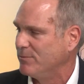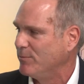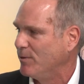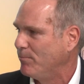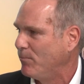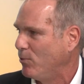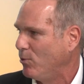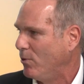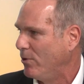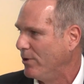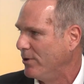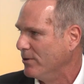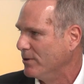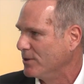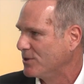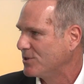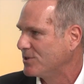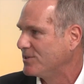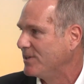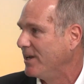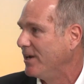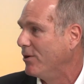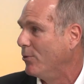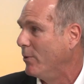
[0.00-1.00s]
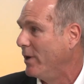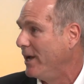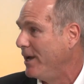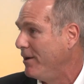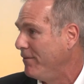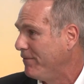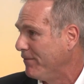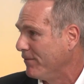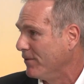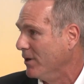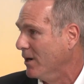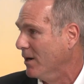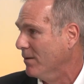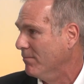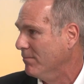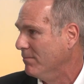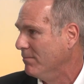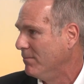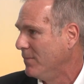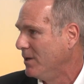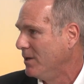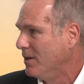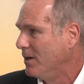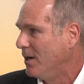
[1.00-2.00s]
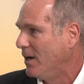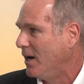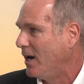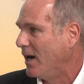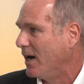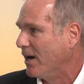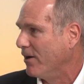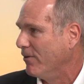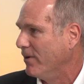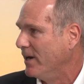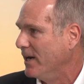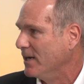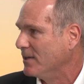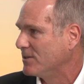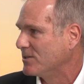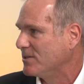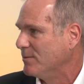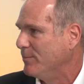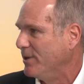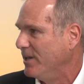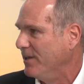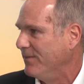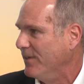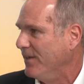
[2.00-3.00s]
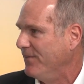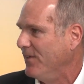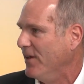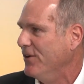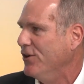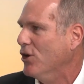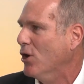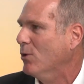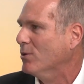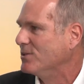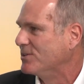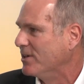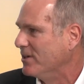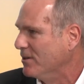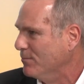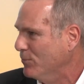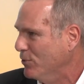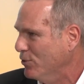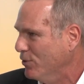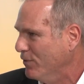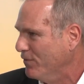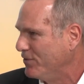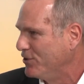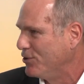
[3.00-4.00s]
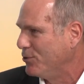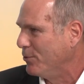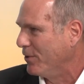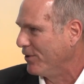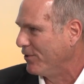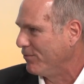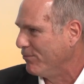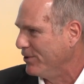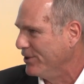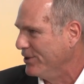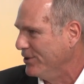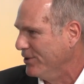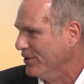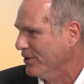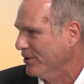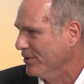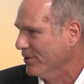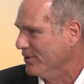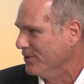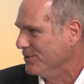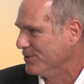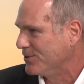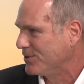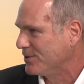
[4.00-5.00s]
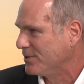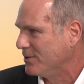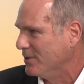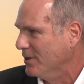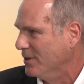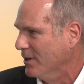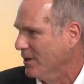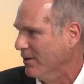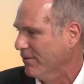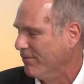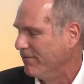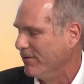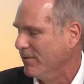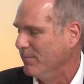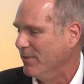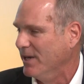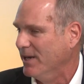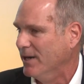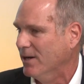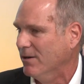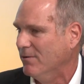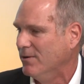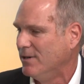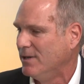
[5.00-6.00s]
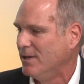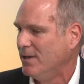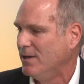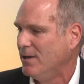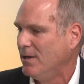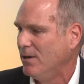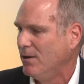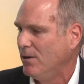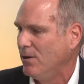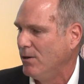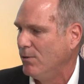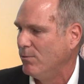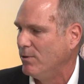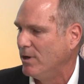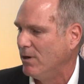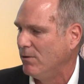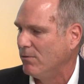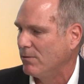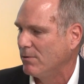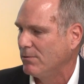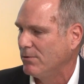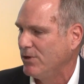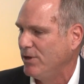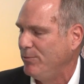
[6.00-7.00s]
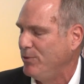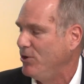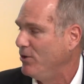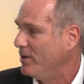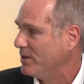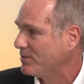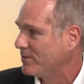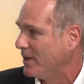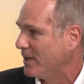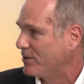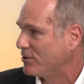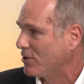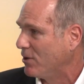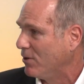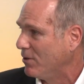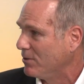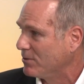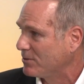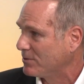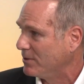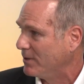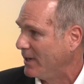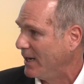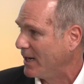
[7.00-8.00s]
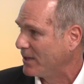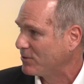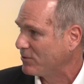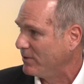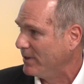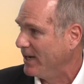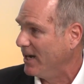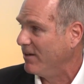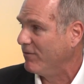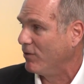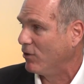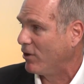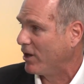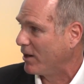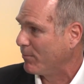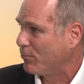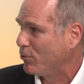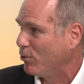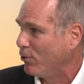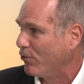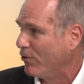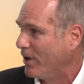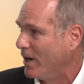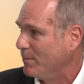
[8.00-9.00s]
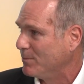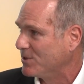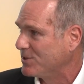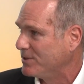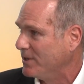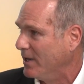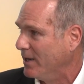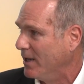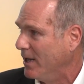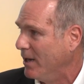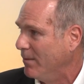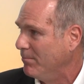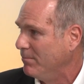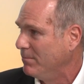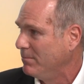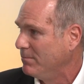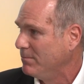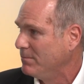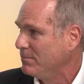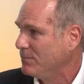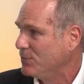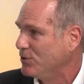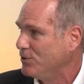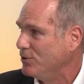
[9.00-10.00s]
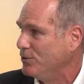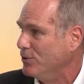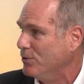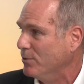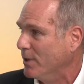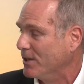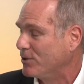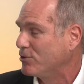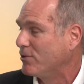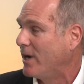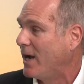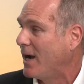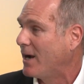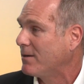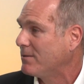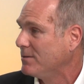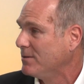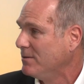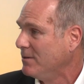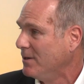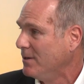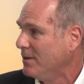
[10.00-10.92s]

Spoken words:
employers stay away from hiring somebody that they know is going to move 2 or 3 years from now. Well, communities like Charleston actually have a lot of programs set up to attract